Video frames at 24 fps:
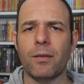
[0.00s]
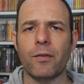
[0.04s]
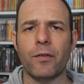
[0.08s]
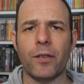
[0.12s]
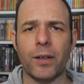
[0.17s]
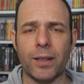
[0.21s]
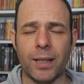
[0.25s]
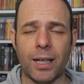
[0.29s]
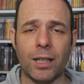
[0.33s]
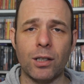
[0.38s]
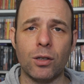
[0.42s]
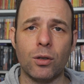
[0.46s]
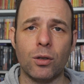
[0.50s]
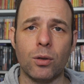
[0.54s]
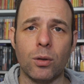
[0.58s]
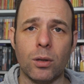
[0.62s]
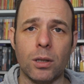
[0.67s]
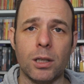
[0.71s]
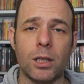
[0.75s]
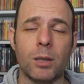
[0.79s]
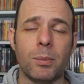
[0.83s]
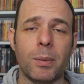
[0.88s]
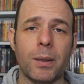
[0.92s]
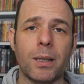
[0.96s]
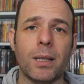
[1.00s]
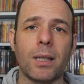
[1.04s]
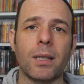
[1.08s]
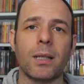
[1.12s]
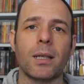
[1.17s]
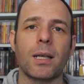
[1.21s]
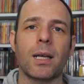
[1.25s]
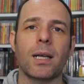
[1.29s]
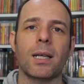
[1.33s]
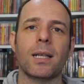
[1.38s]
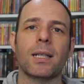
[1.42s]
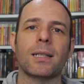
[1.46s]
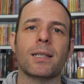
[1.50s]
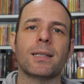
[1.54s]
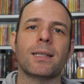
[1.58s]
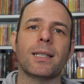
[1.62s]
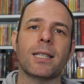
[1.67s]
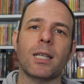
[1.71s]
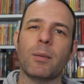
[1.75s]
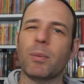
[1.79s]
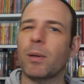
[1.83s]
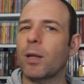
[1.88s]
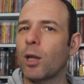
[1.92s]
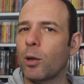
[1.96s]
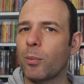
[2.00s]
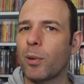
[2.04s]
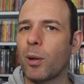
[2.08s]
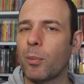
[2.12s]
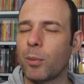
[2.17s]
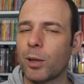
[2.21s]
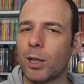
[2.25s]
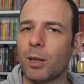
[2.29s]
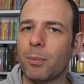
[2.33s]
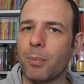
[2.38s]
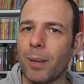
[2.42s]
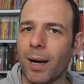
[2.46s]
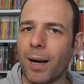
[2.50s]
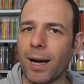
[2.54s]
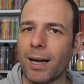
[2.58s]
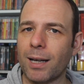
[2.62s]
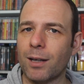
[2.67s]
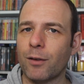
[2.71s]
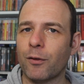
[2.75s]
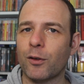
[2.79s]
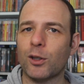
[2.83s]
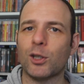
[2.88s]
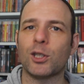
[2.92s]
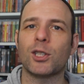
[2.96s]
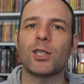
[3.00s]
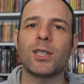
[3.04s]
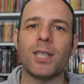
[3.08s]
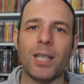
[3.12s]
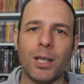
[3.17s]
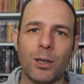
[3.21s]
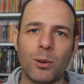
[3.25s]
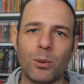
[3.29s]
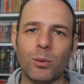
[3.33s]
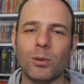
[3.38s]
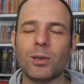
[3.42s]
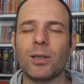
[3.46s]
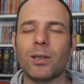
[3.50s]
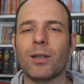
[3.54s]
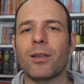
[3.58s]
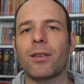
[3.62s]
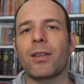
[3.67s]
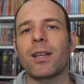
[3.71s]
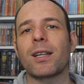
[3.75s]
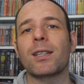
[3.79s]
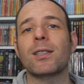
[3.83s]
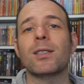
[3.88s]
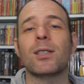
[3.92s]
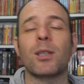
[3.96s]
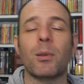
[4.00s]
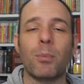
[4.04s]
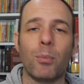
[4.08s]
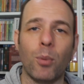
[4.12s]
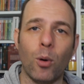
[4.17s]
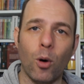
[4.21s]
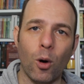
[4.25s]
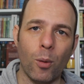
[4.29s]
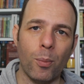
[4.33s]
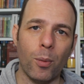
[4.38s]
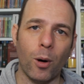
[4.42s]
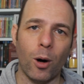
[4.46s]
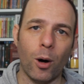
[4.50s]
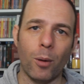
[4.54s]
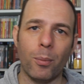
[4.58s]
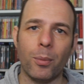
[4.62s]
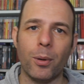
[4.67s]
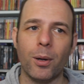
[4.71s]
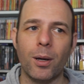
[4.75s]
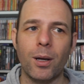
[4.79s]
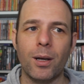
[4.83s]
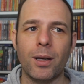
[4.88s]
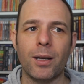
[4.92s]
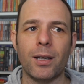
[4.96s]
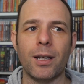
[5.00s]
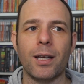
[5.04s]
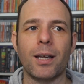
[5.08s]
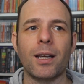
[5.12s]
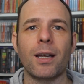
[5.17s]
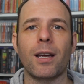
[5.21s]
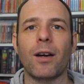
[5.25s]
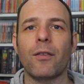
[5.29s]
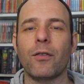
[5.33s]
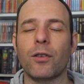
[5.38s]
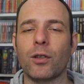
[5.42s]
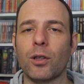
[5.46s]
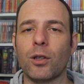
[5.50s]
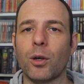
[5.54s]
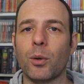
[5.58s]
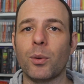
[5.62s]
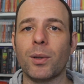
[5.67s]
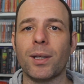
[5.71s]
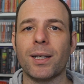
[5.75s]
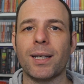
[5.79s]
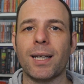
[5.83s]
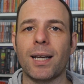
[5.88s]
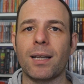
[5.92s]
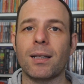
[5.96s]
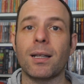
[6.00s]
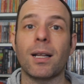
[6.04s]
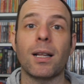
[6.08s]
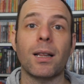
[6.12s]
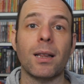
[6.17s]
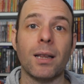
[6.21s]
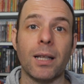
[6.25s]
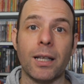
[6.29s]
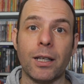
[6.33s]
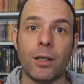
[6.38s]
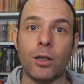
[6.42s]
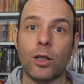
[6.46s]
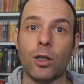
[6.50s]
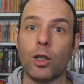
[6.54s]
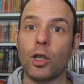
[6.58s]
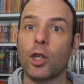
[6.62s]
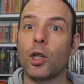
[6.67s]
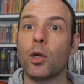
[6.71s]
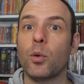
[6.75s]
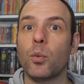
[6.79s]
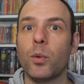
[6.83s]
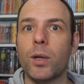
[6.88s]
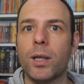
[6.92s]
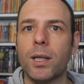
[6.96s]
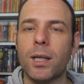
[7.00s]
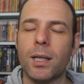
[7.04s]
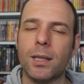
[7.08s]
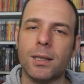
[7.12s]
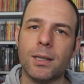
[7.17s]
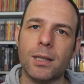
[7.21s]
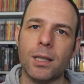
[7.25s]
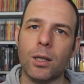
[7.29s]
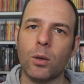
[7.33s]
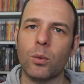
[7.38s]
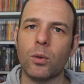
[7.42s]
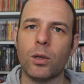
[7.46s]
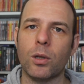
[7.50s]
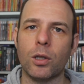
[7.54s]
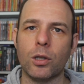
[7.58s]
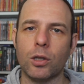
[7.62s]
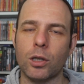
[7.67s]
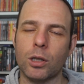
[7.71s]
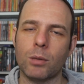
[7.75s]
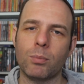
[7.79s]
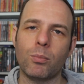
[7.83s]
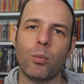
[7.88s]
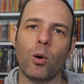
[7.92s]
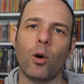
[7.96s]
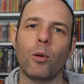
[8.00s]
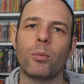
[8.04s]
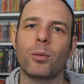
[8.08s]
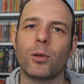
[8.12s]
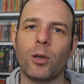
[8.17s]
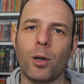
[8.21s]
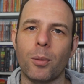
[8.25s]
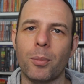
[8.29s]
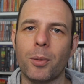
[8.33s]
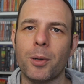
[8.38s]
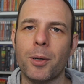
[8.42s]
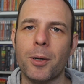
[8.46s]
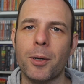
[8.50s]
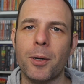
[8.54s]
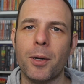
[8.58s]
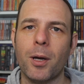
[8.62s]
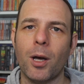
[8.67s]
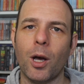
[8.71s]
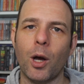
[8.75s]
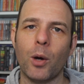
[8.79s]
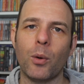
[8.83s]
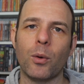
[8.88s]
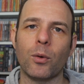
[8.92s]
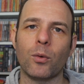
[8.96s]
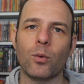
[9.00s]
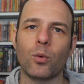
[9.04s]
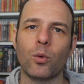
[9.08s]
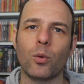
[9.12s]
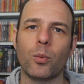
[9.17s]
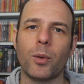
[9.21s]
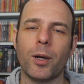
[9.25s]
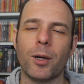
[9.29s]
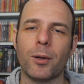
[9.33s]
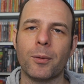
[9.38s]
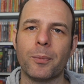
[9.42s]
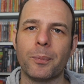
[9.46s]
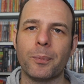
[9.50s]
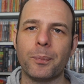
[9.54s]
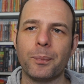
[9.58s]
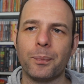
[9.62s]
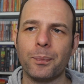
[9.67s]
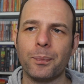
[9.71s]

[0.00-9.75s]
financially speaking, is to keep a little bit of money back for sales and things that pop up every now and again, like the Eureka sale that just popped up out of nowhere,